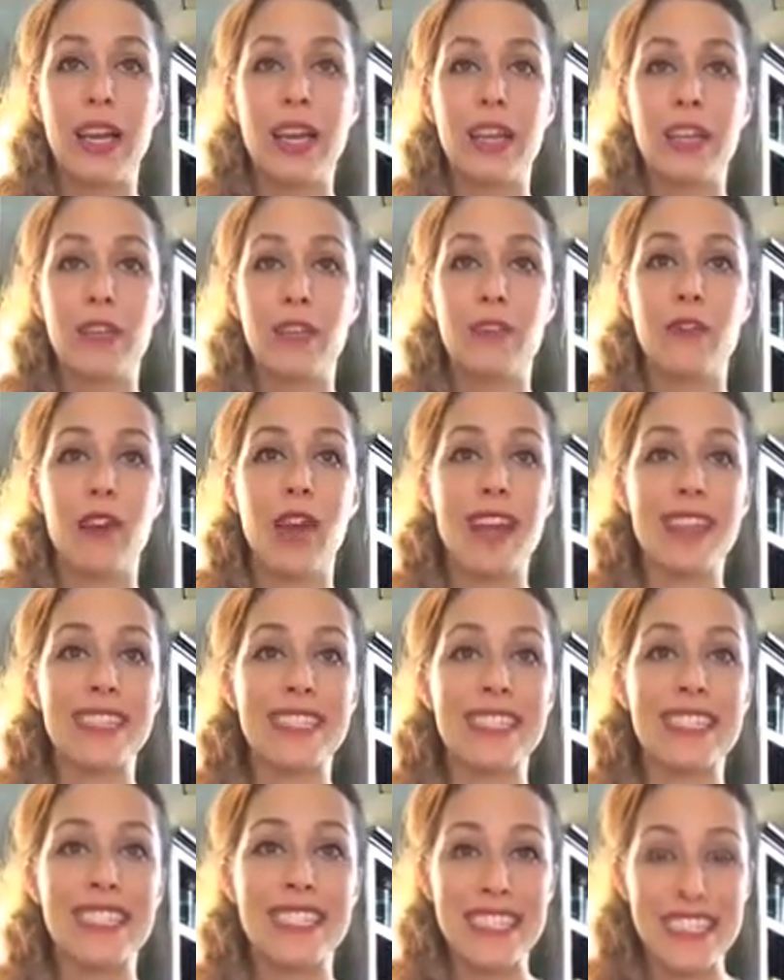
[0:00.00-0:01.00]
You've got to
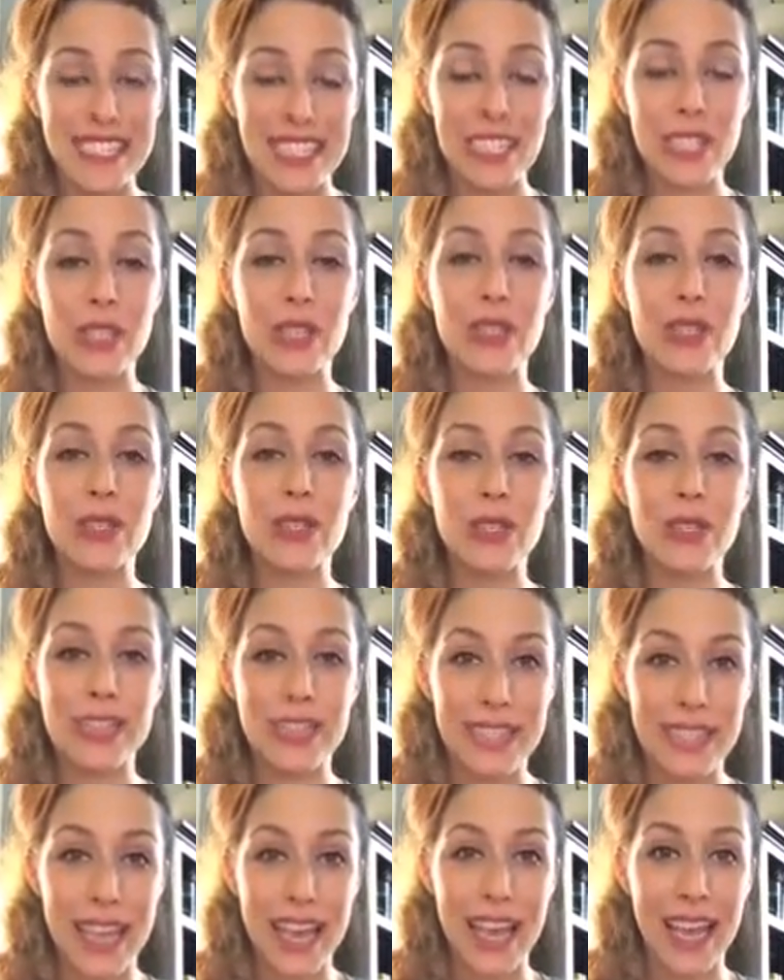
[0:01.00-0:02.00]
still
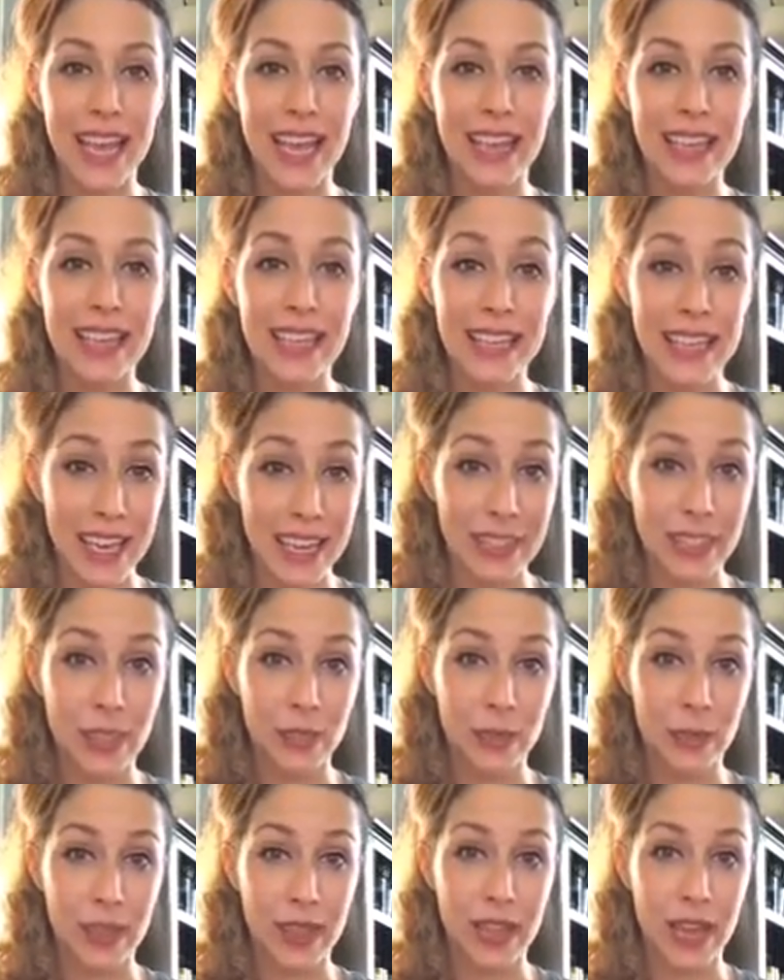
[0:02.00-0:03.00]
stay
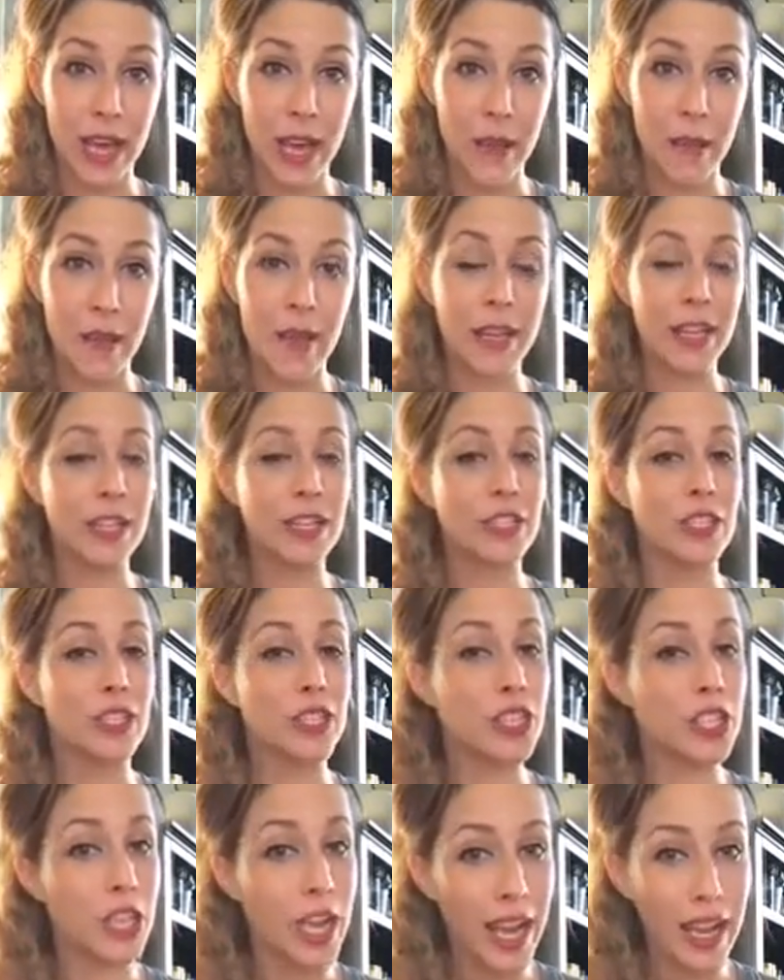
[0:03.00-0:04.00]
connected with them,
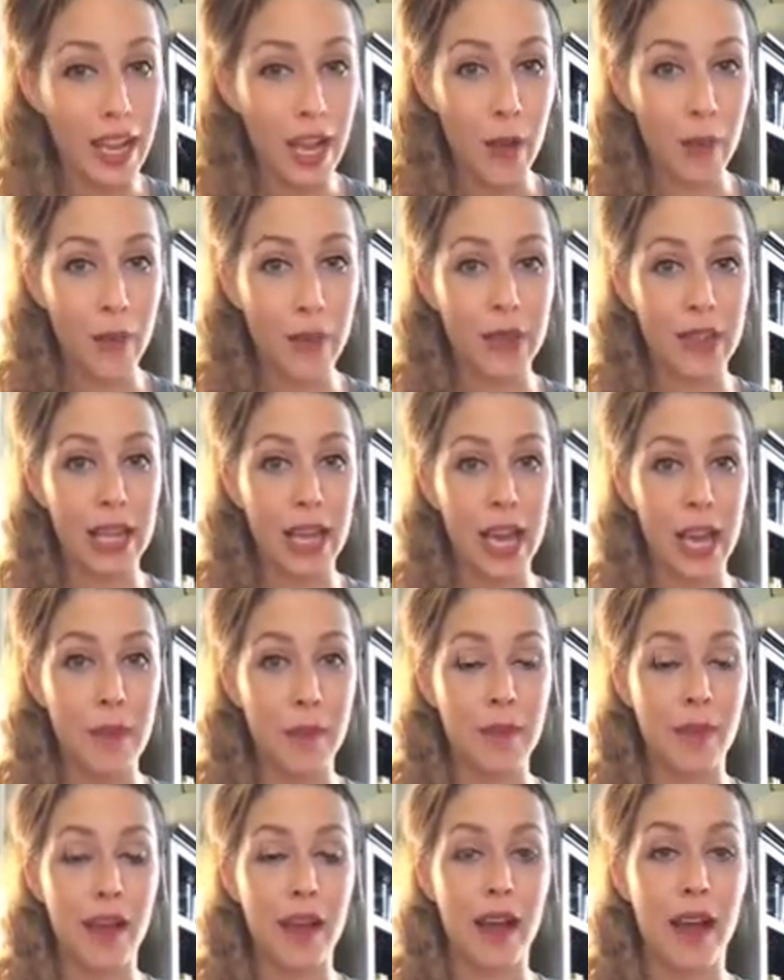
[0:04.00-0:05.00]
check up with
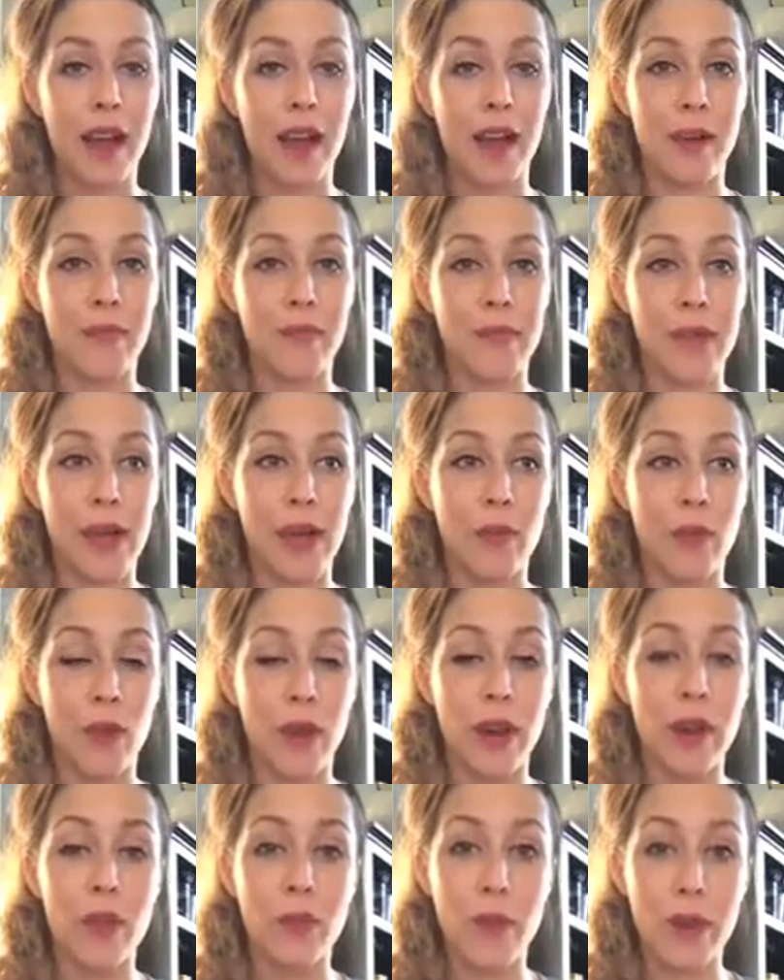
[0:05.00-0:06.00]
them on
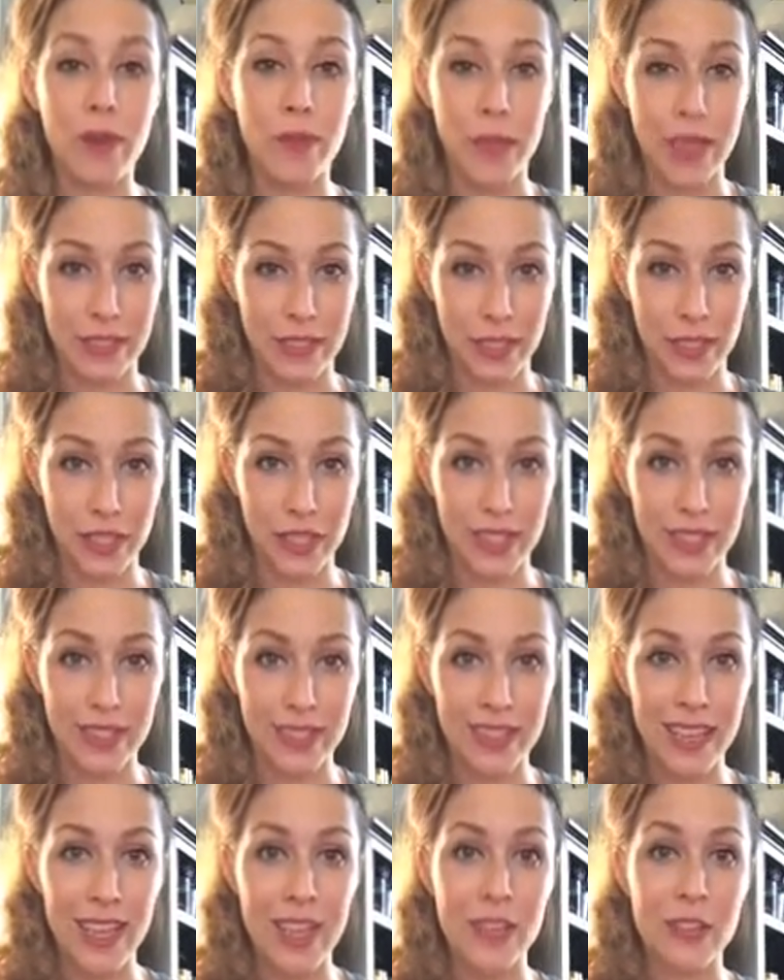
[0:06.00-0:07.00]
one-on-one
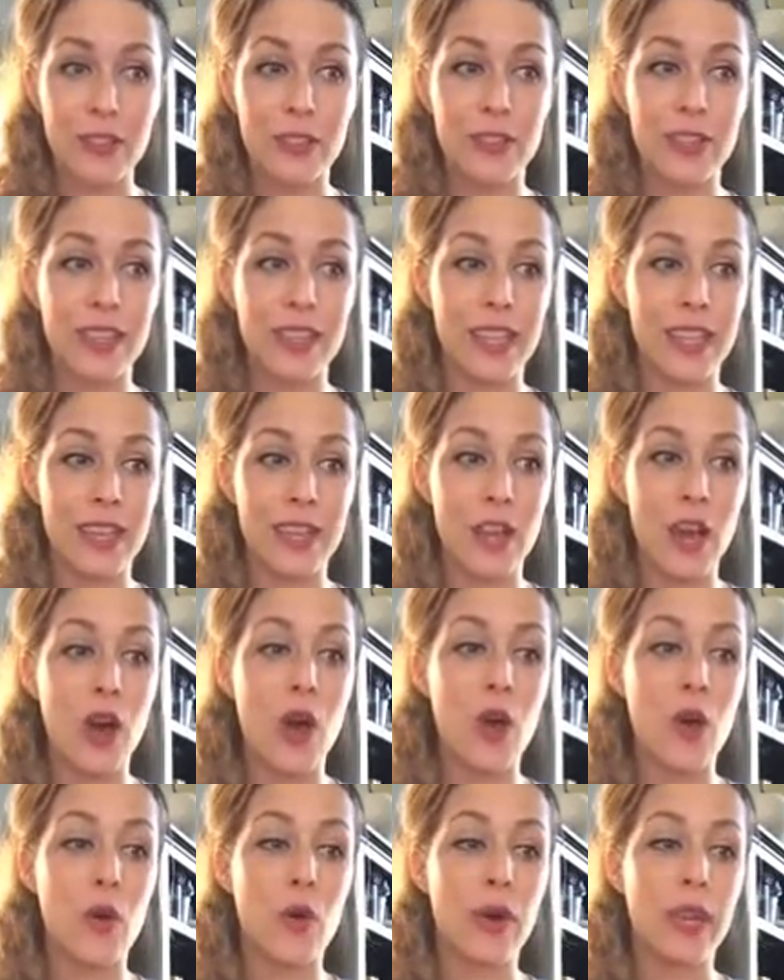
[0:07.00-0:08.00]
messages so that they
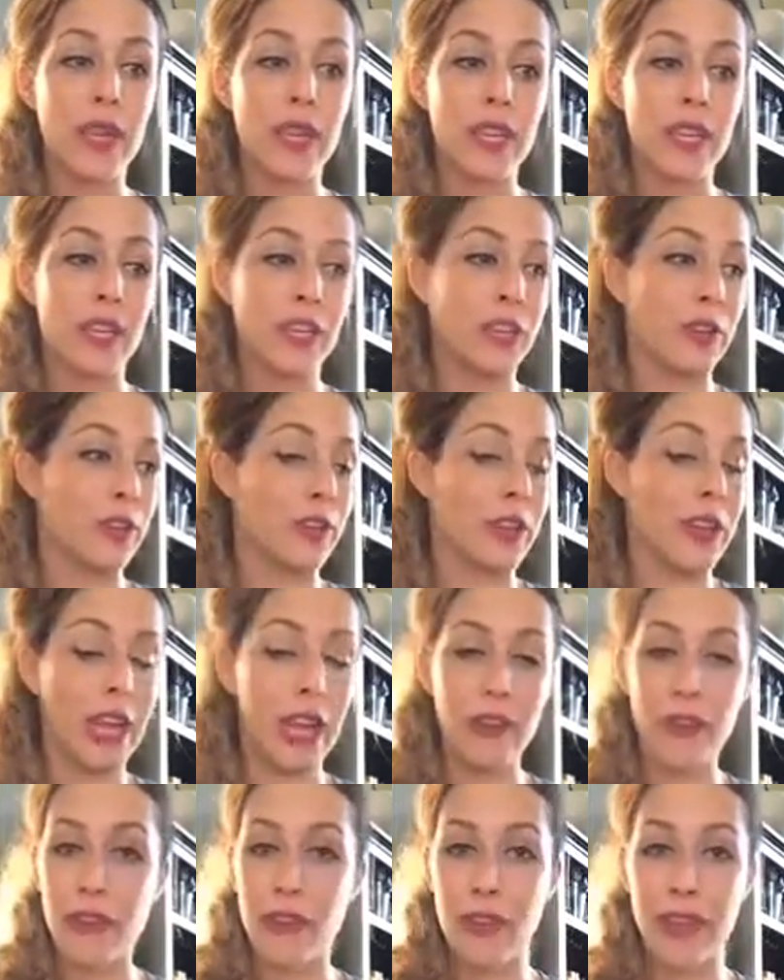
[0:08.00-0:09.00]
know you're
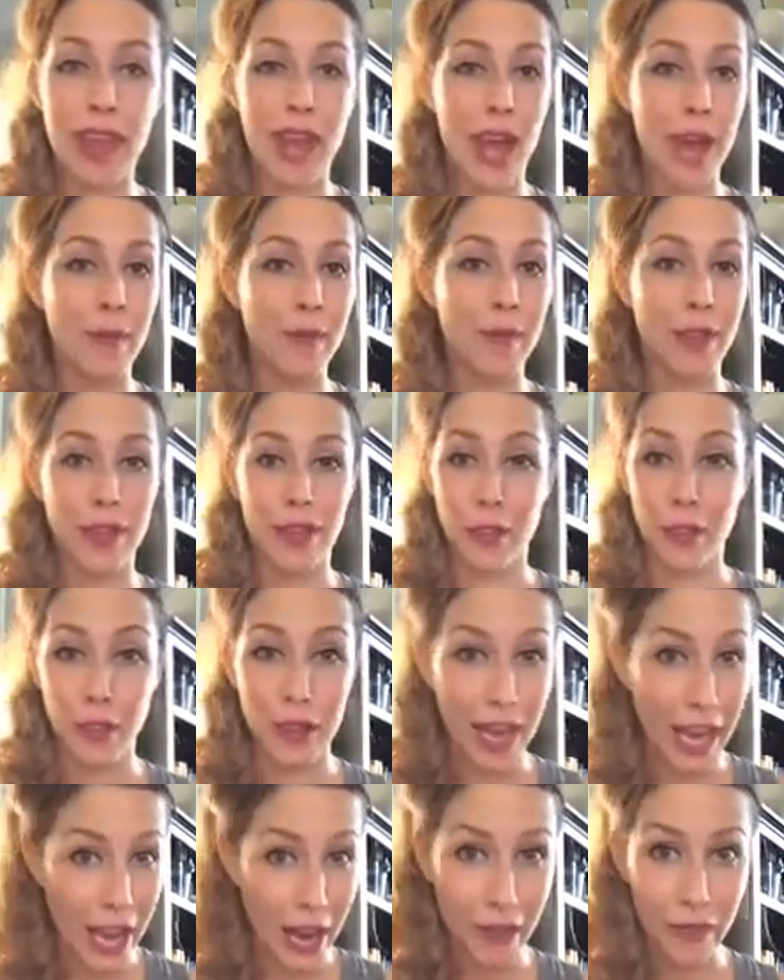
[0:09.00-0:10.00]
there for them, you
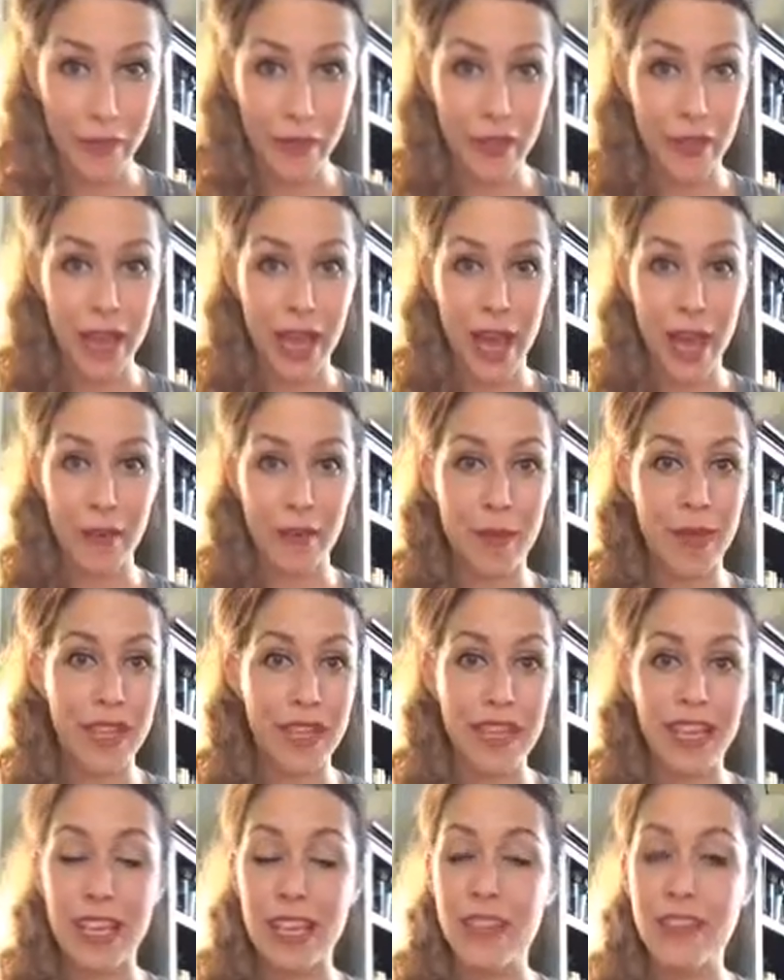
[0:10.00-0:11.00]
care for them,
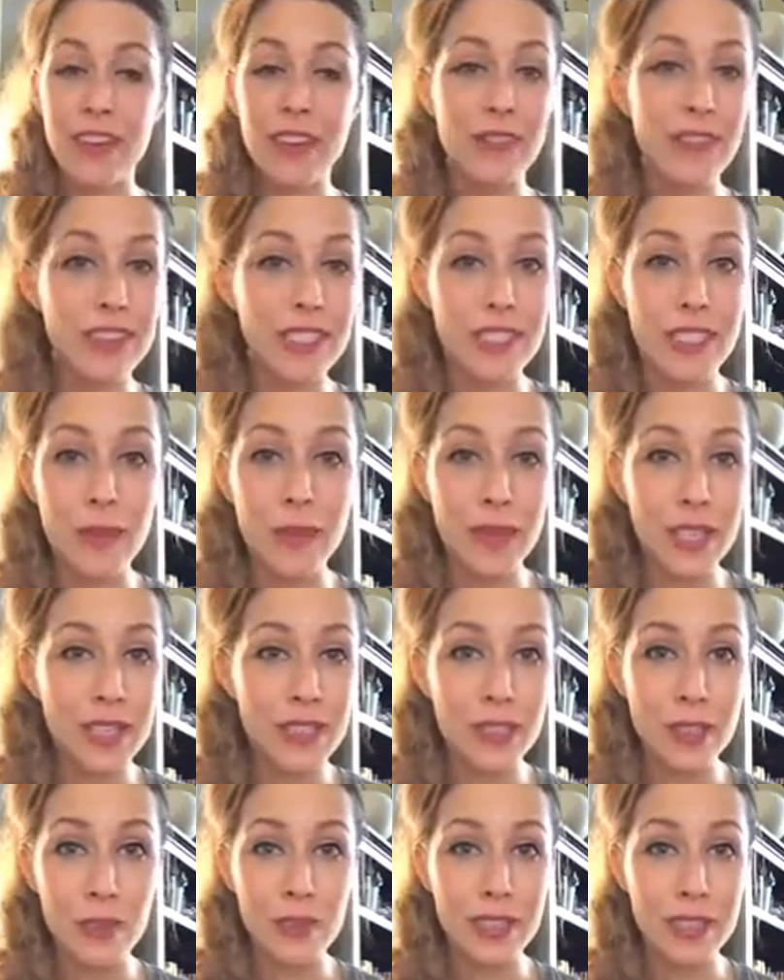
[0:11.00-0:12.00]
even if it's something
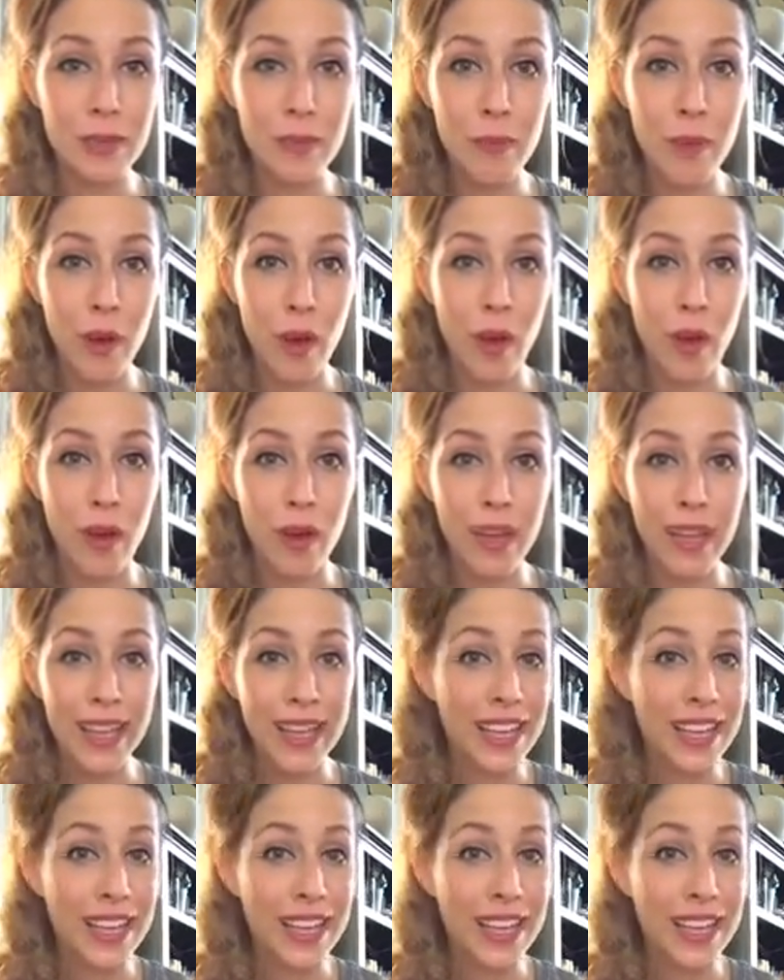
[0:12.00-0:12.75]
so simple.